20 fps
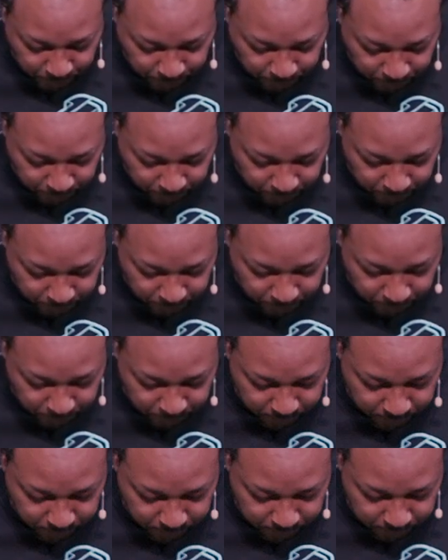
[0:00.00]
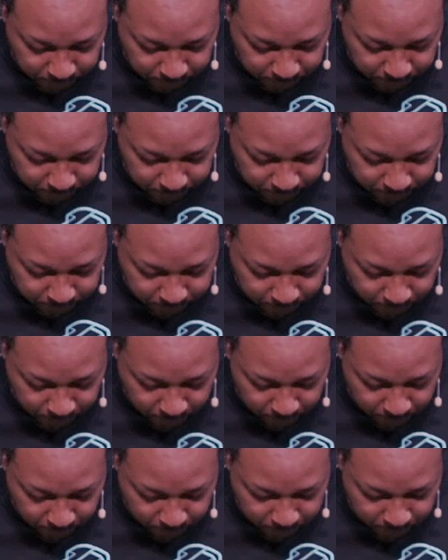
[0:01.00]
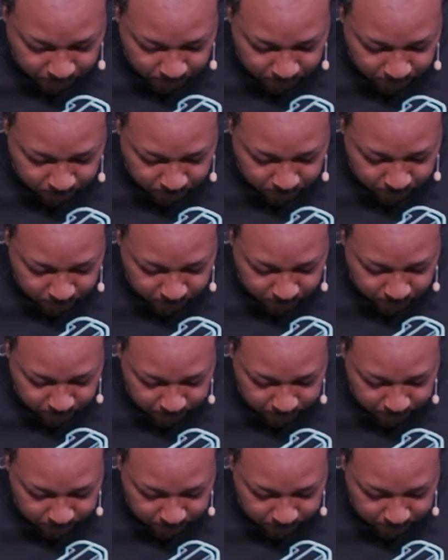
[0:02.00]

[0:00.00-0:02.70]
[no speech]